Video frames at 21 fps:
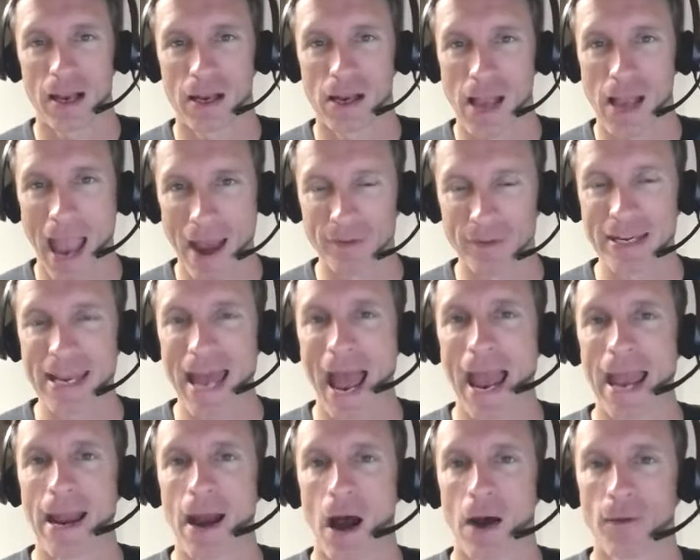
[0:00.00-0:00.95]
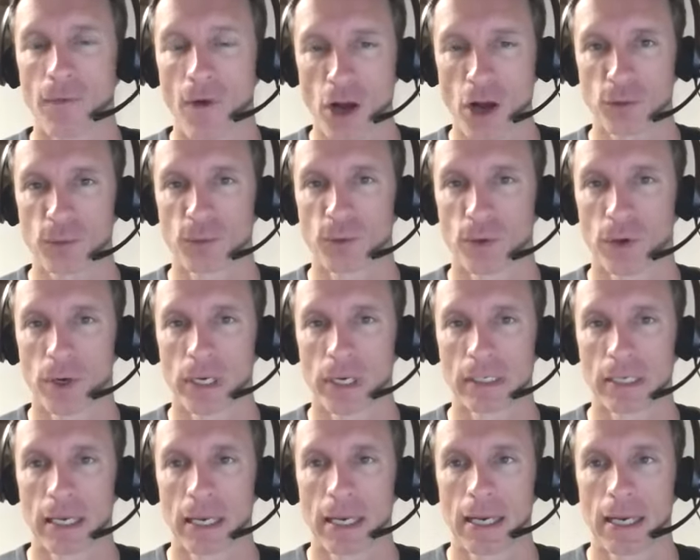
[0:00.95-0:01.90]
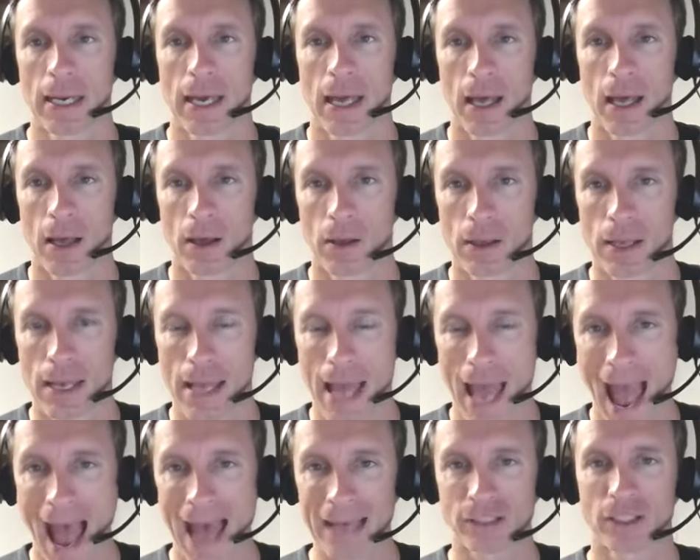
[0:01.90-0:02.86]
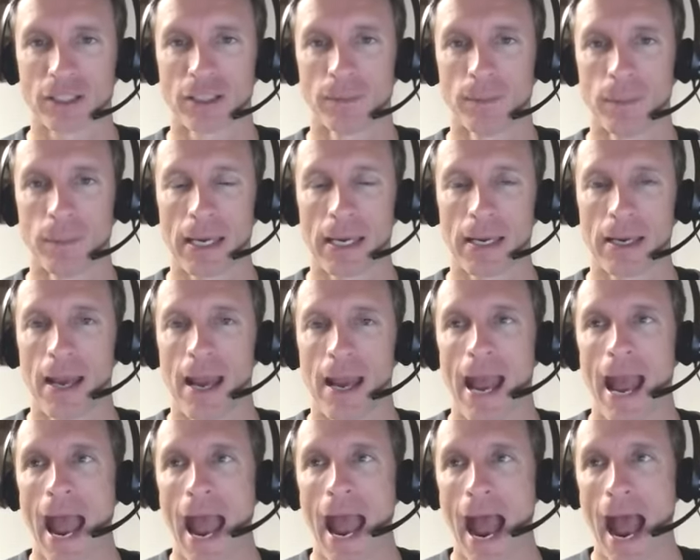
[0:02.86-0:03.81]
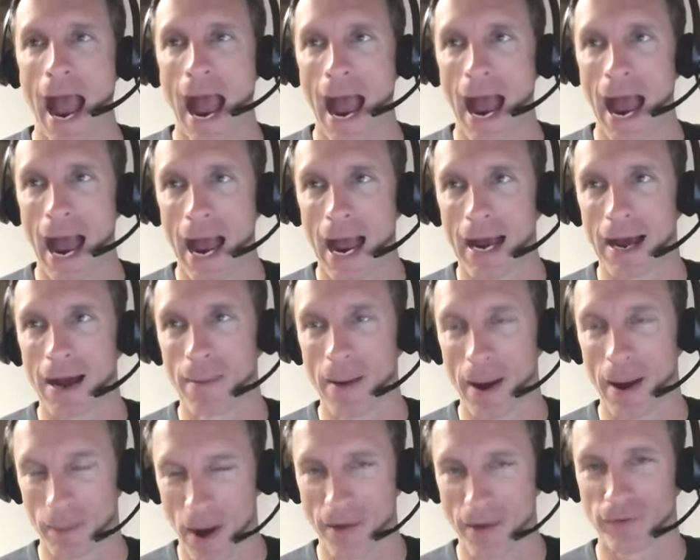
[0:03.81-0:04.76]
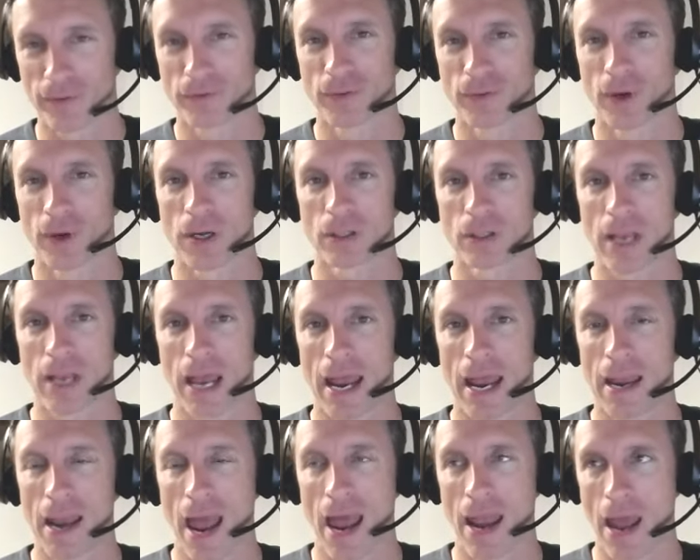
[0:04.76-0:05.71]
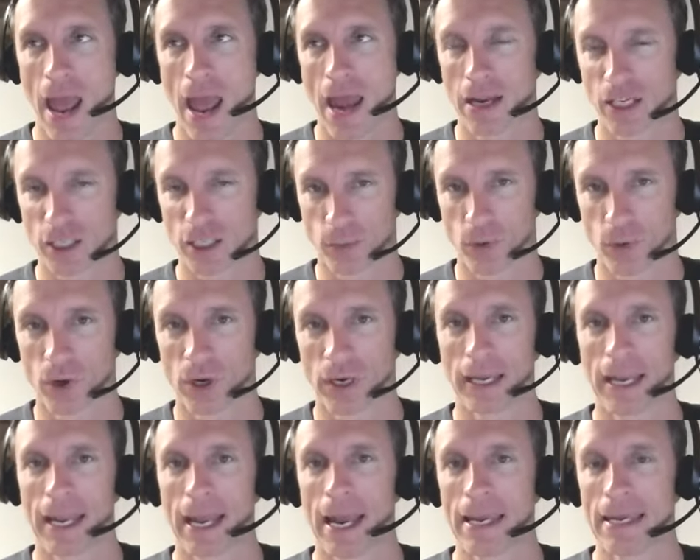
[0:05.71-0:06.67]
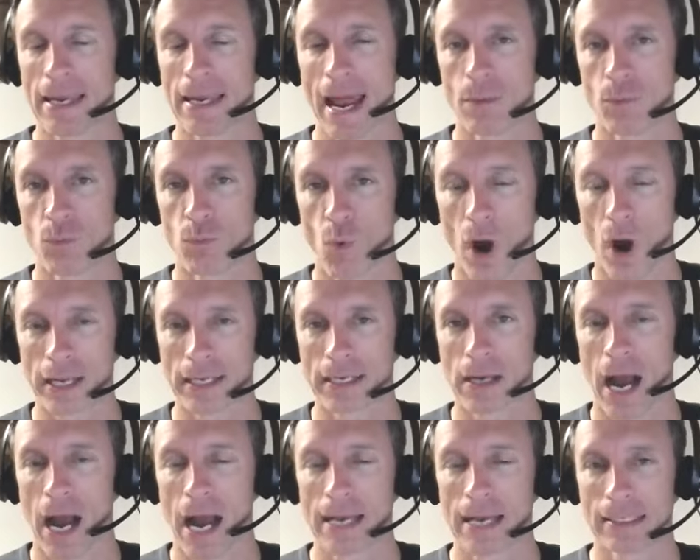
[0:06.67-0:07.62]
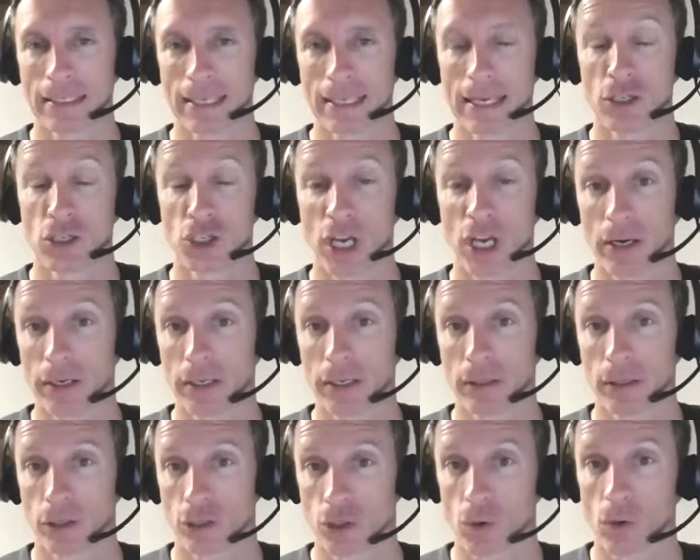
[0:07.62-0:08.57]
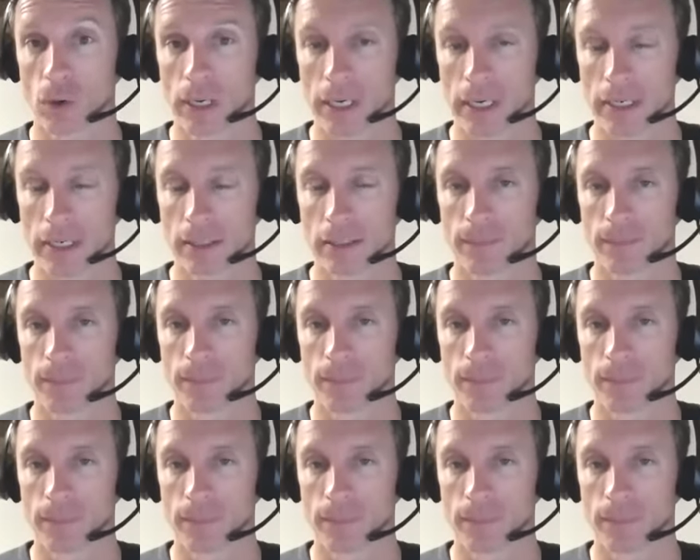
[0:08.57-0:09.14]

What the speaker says: Every day of entrepreneurs asking me about Profit First and exploring it and wanting guidance and sharing their stories.